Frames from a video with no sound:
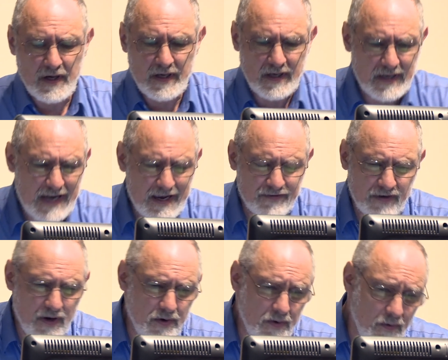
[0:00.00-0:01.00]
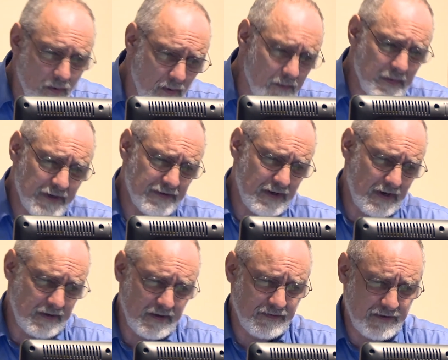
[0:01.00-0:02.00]
it has enormous
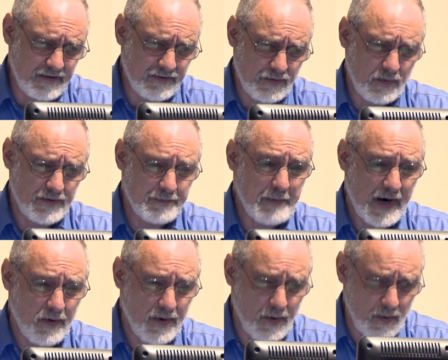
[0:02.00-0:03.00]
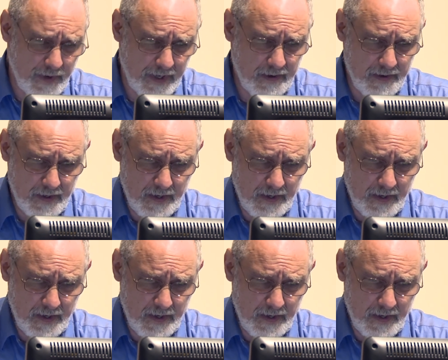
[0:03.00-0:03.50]
tendencies towards paranoia,